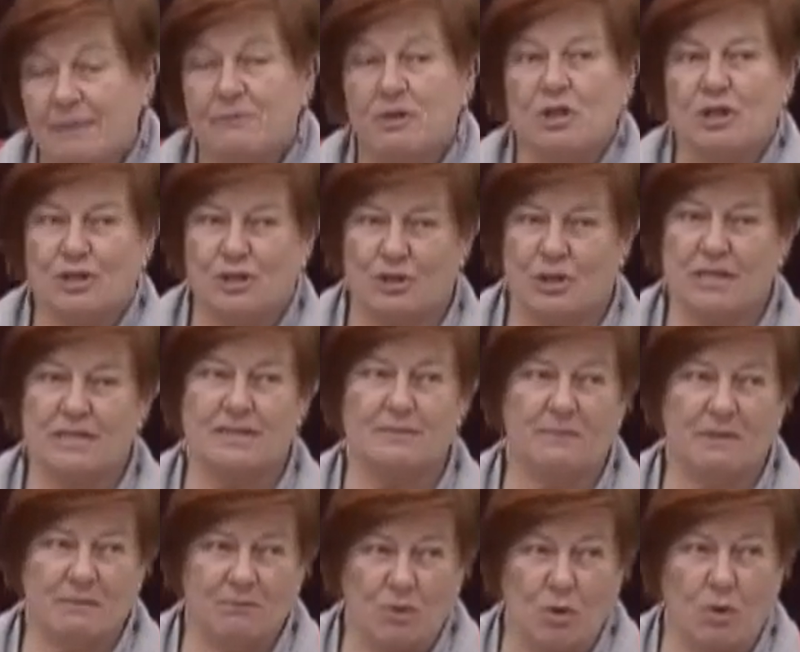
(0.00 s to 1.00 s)
I'm going to trust a
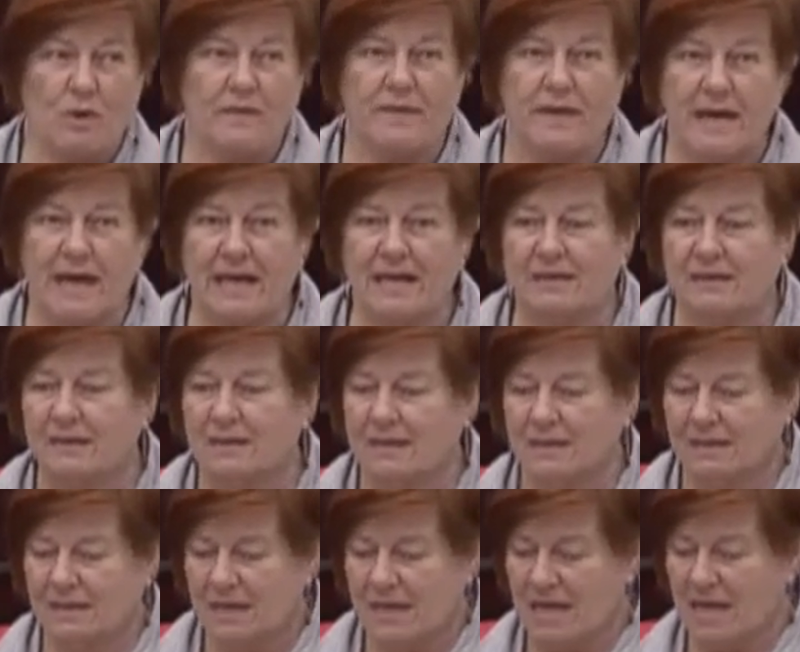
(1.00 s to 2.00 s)
bit more than
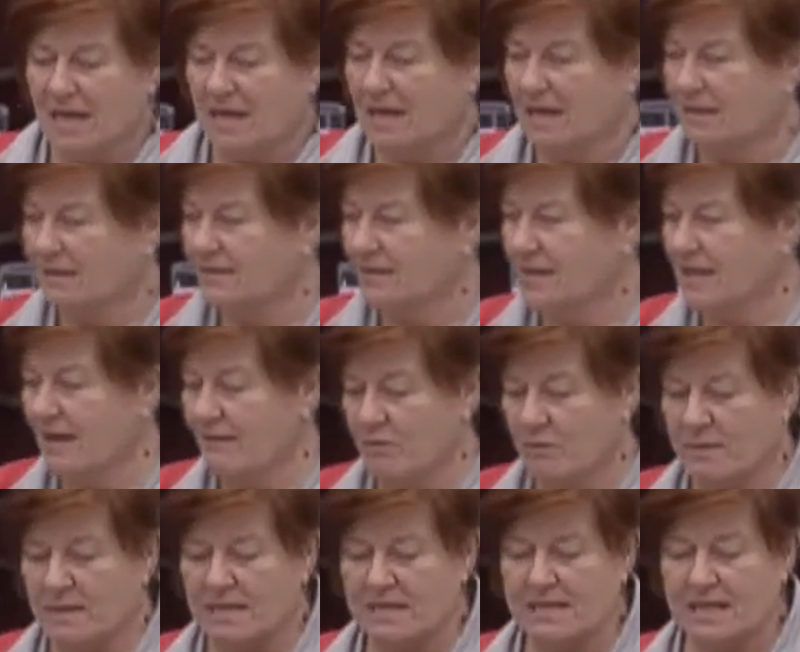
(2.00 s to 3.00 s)
the
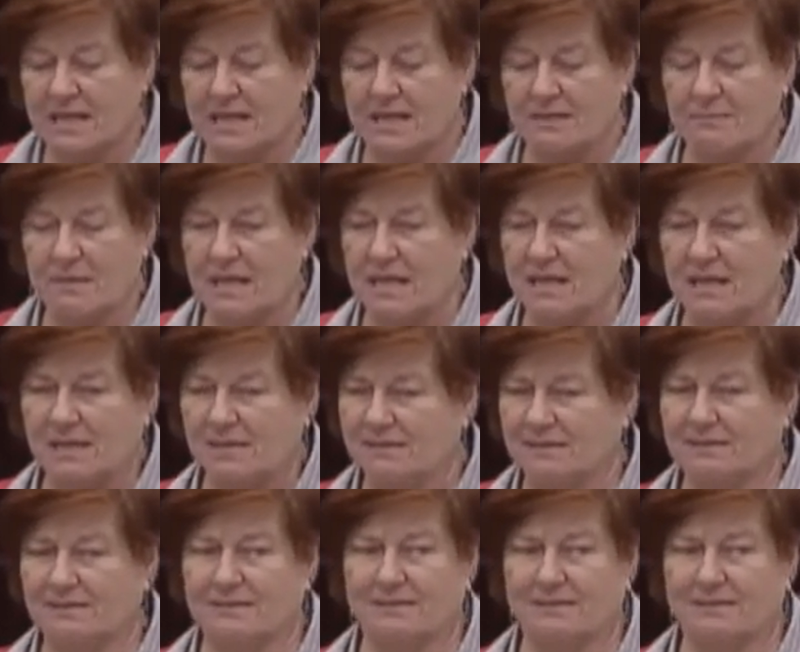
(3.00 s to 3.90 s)
government telling me